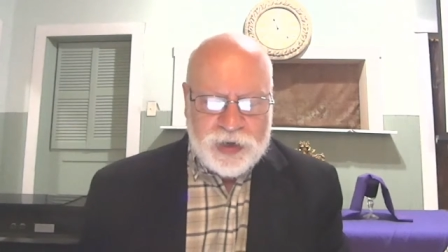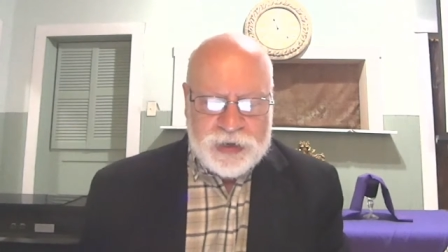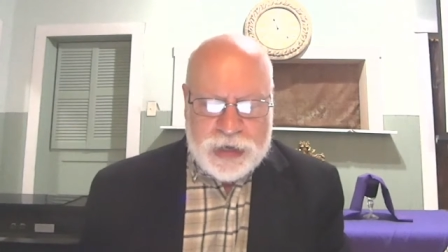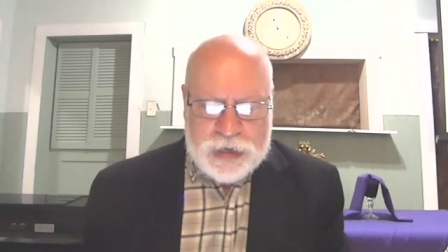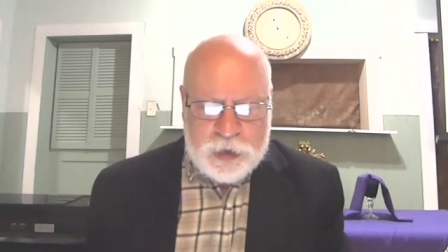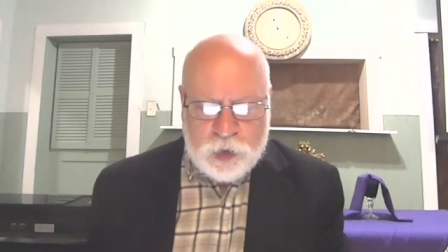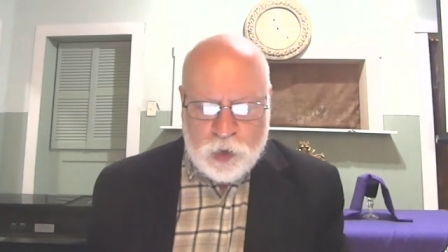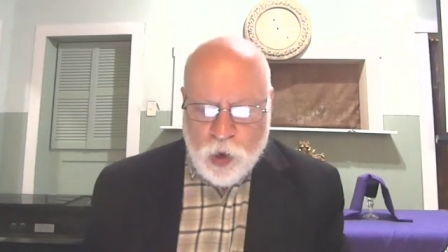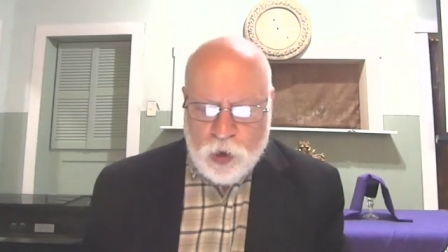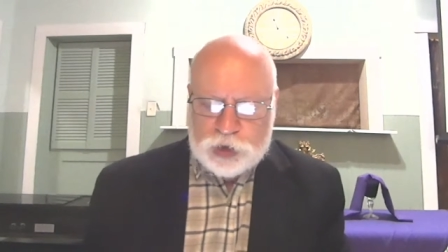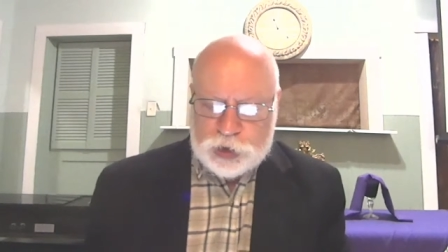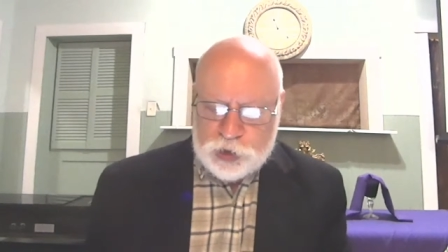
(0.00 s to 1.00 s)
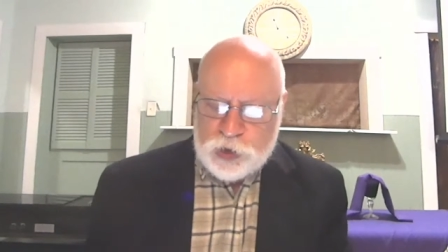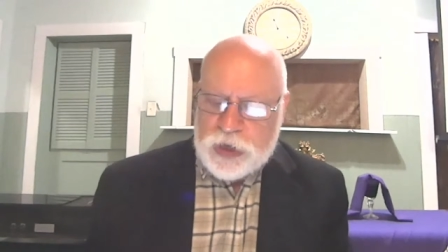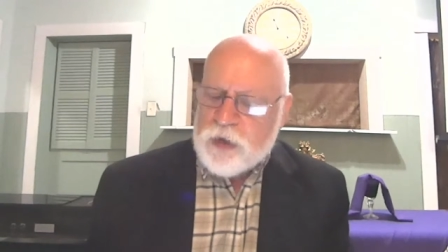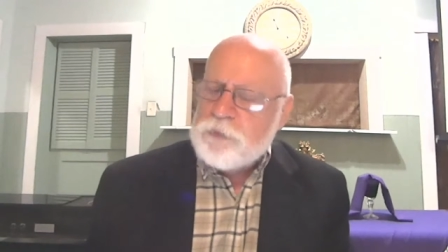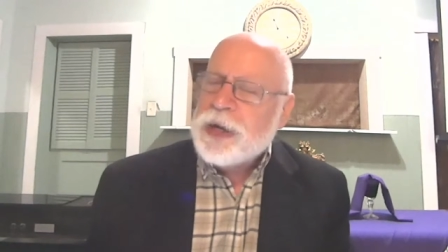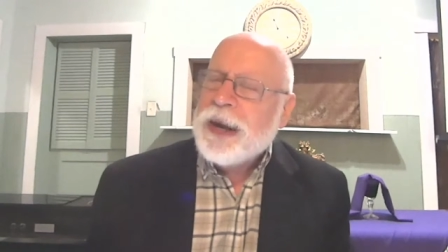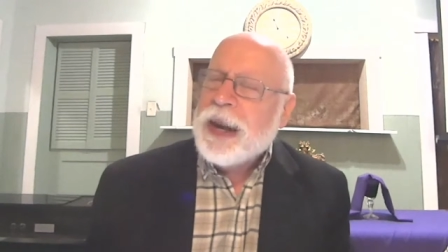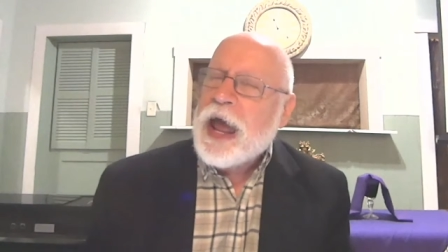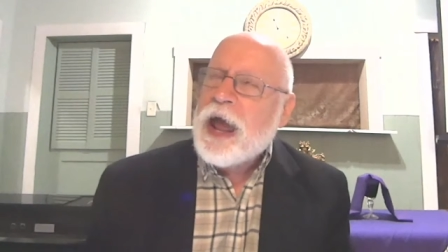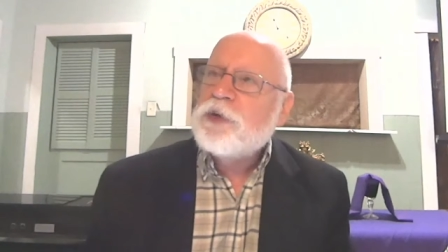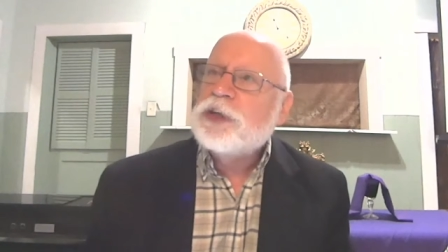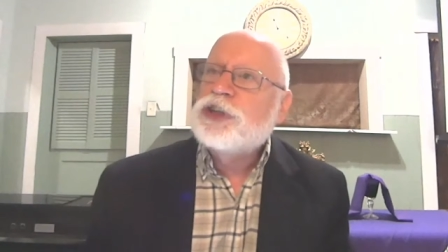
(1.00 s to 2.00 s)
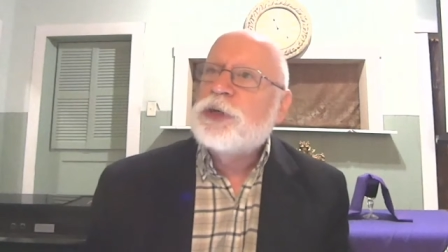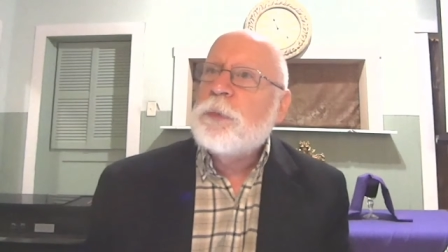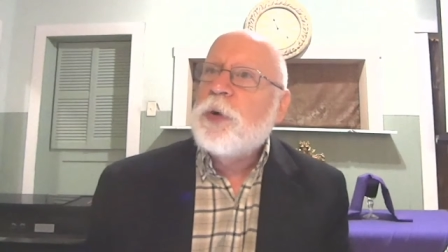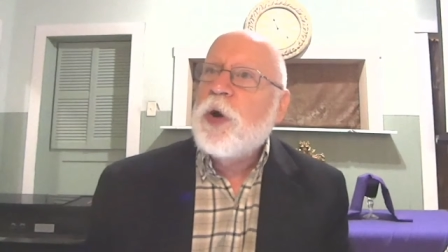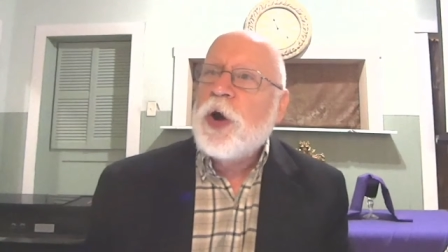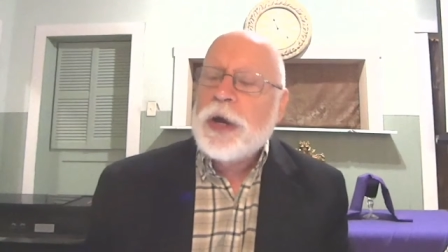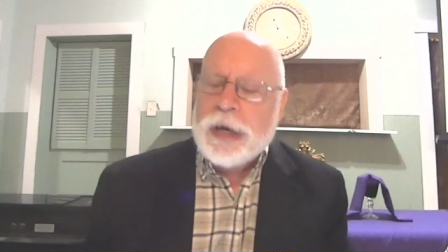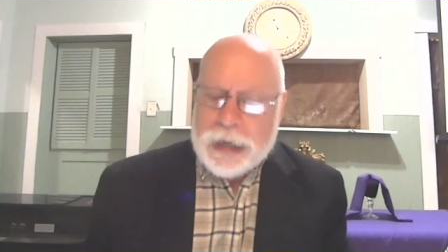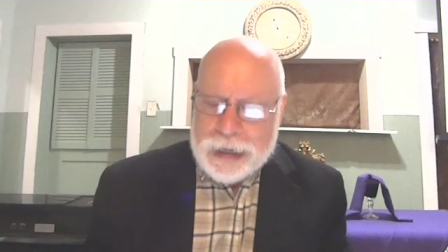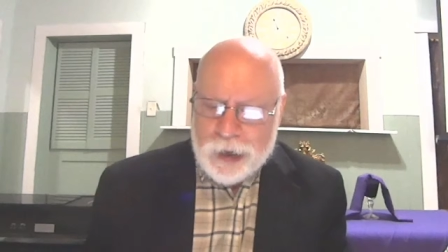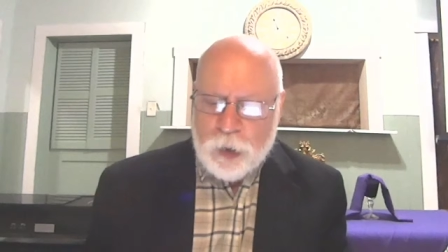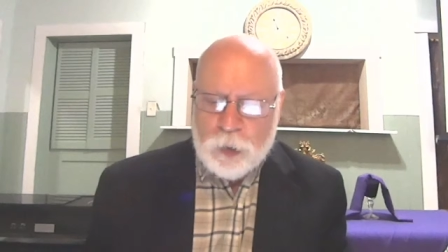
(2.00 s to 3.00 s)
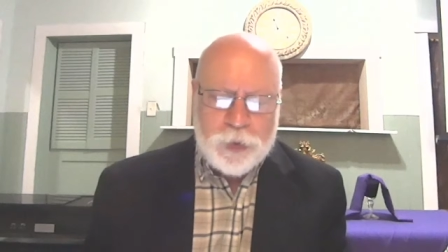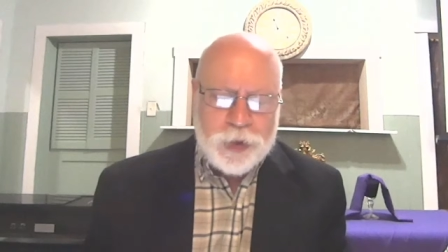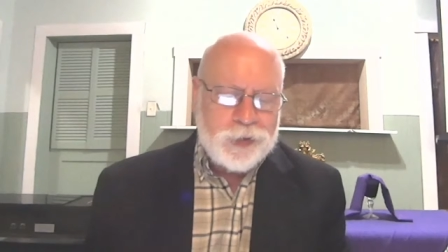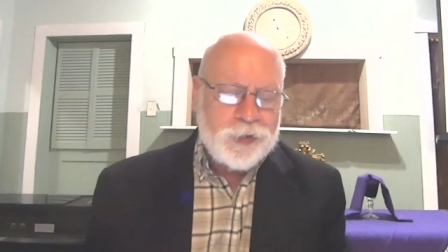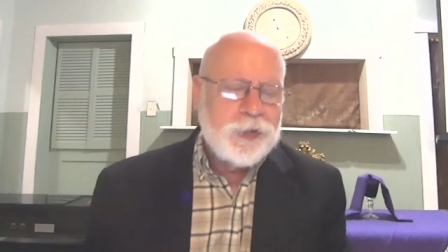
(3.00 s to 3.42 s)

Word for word: that he thought should have been lavished upon him